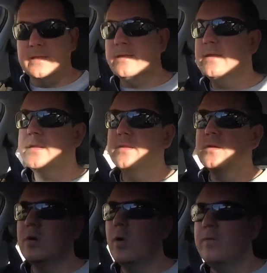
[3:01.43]
This is the
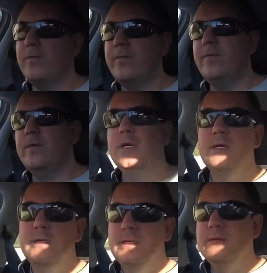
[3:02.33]
Golf
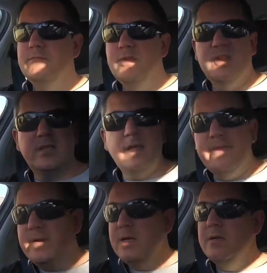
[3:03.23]

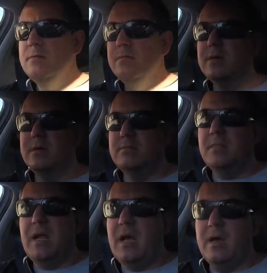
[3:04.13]
7
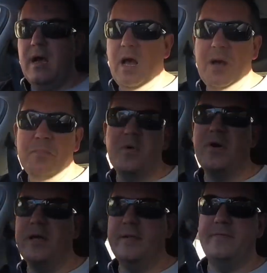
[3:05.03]

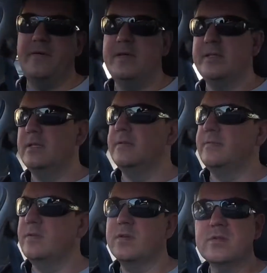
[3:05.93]
upgrade
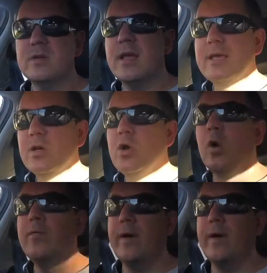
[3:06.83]
facelift. So it's not like a Golf